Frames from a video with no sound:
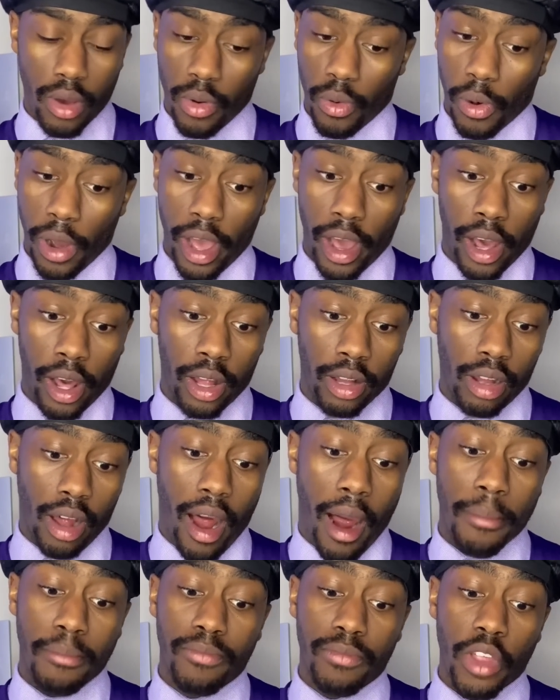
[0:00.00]
Well,
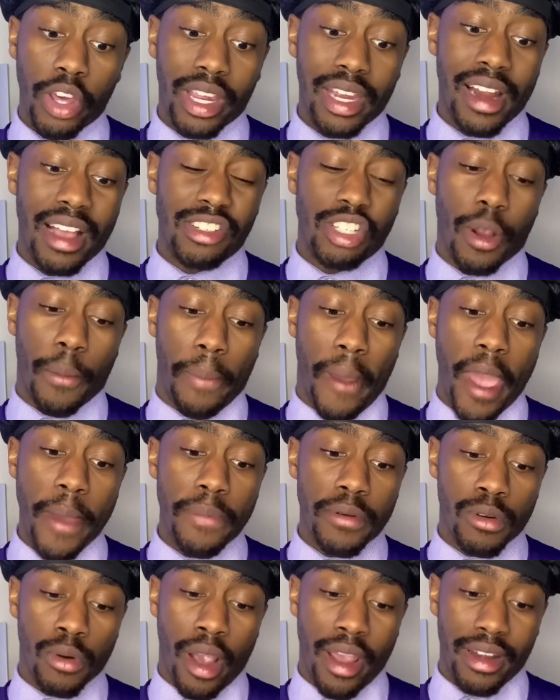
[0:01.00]
I'm looking at your
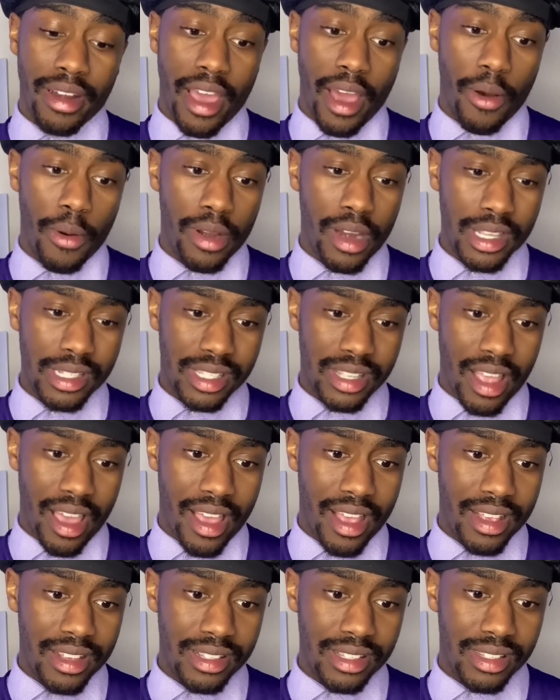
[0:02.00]
paper right now and it
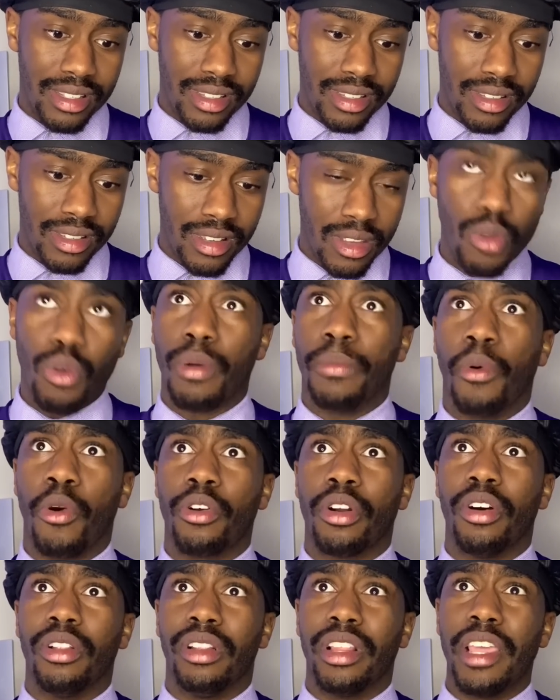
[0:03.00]
says you were
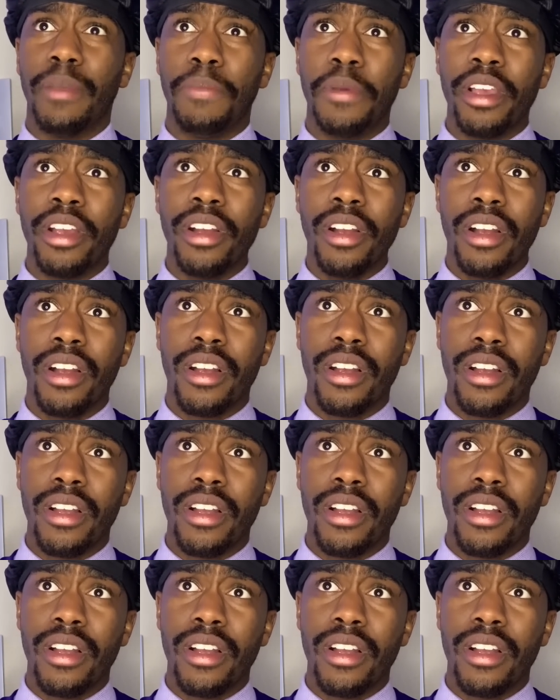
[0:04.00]
born on leap year?